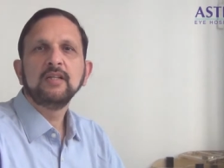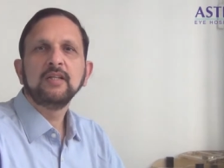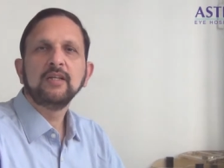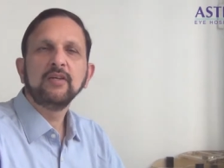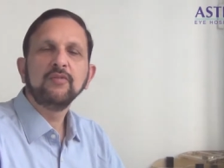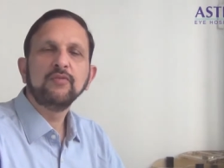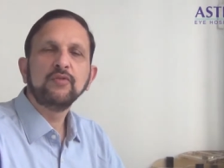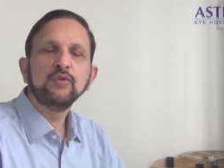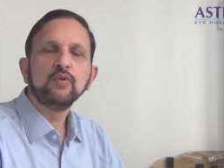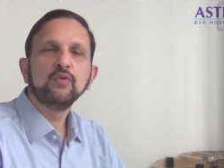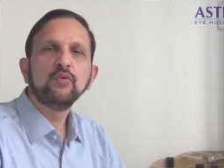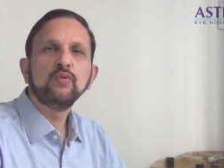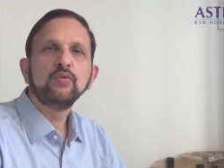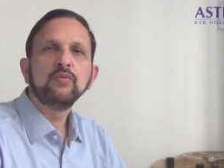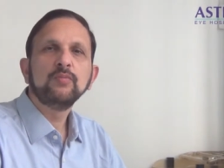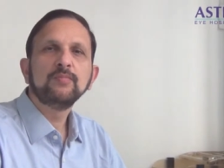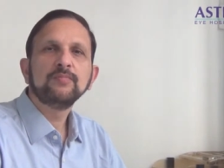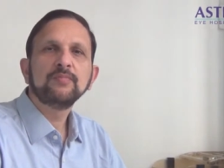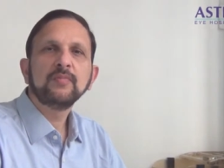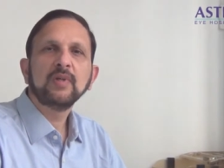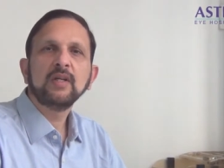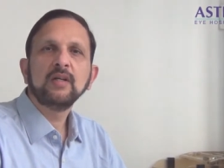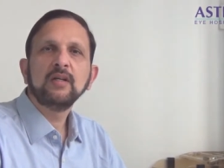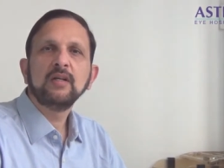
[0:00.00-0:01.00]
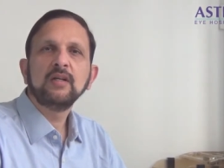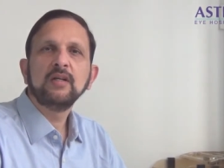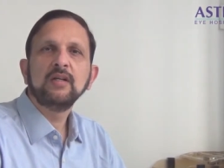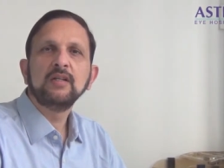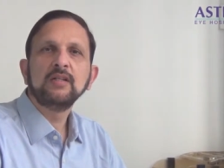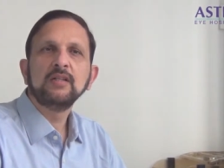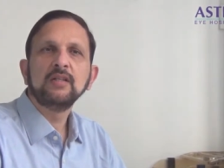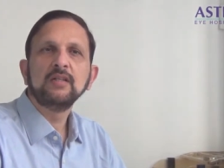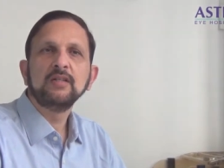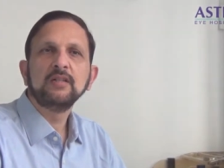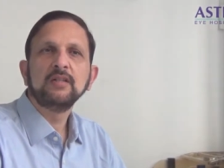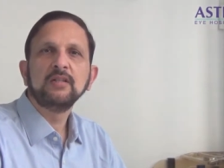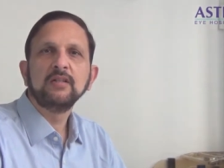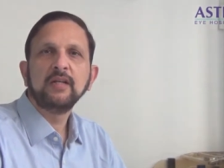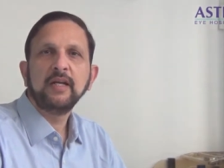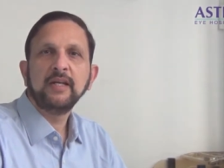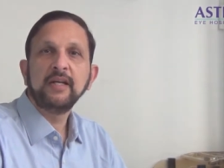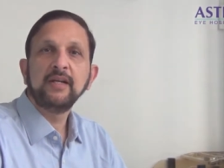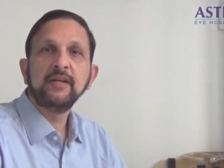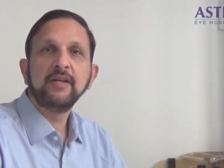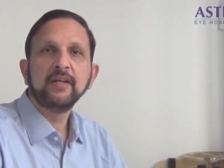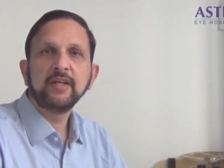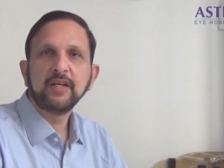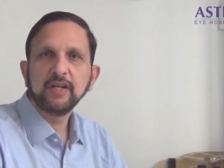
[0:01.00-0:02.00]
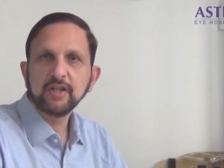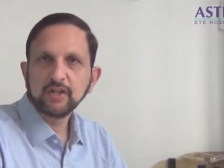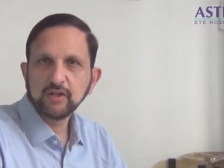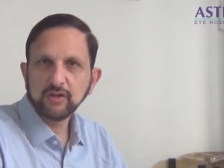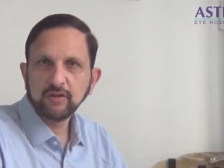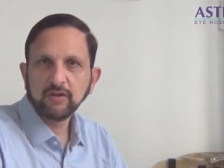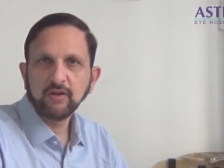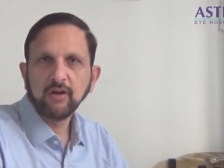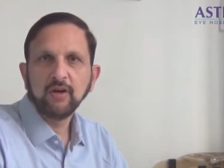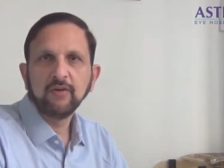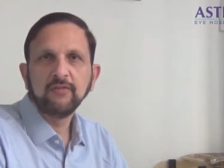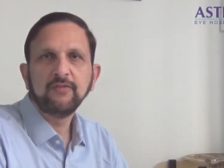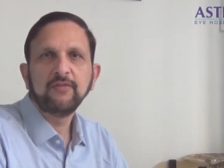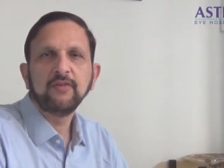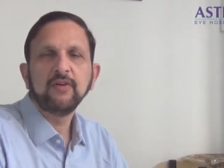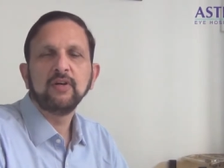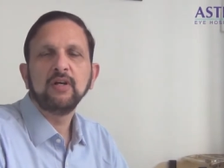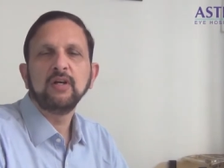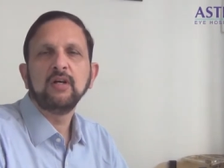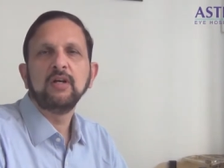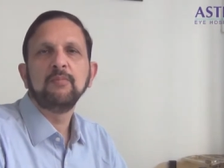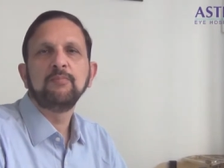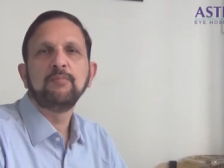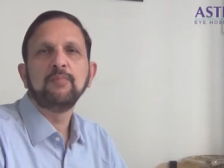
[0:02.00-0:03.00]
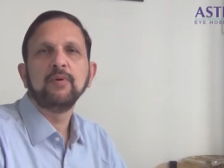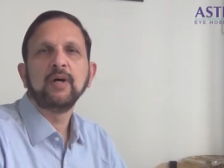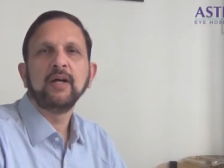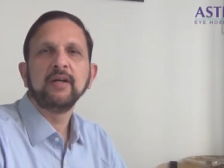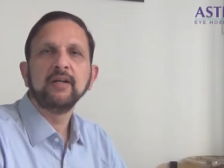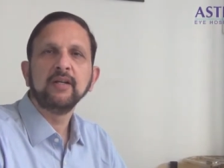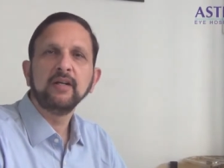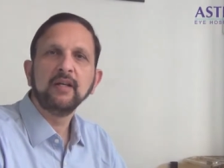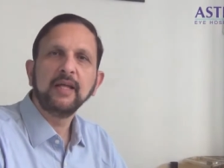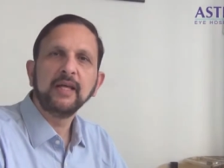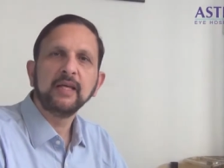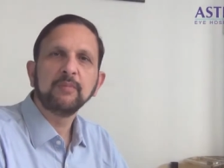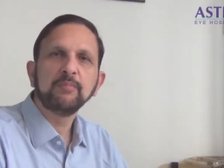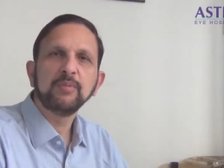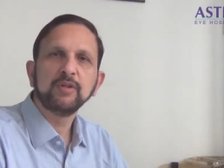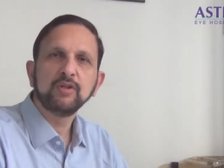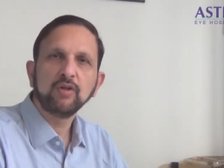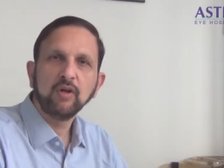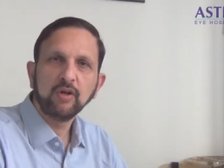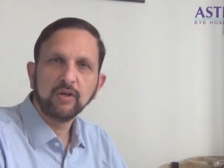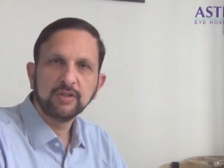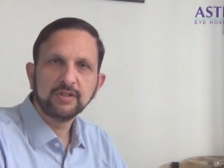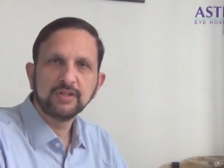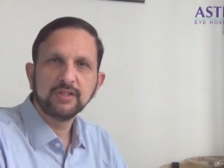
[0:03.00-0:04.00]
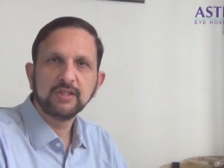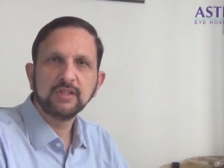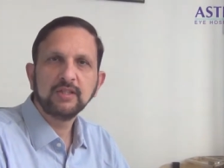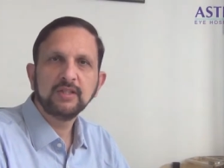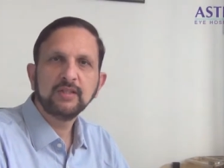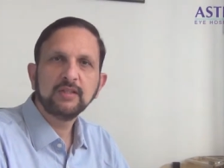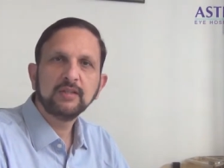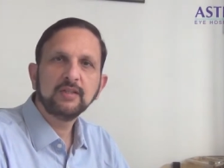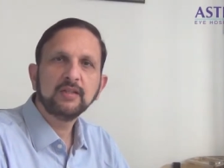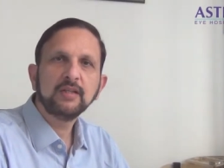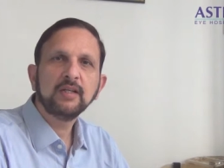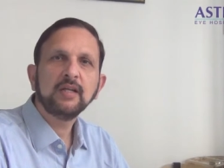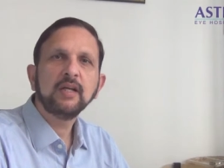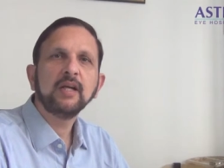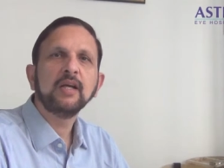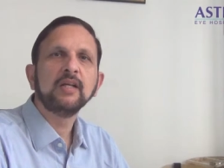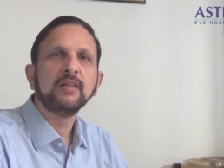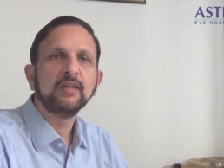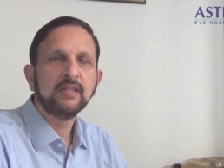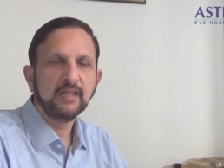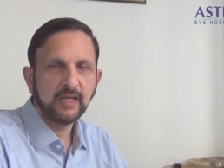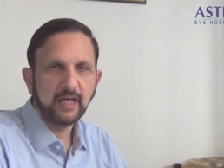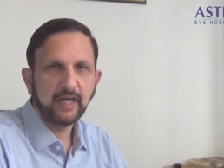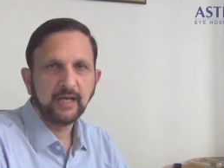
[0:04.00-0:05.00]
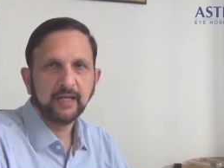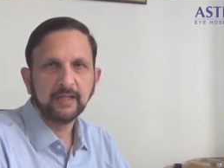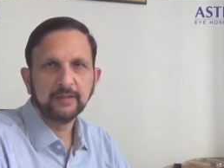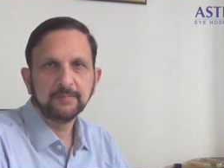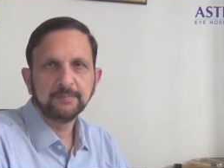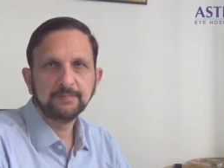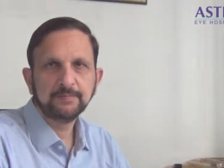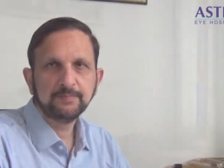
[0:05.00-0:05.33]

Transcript: give you uh, an indication of uh, underlying pathology in the eye.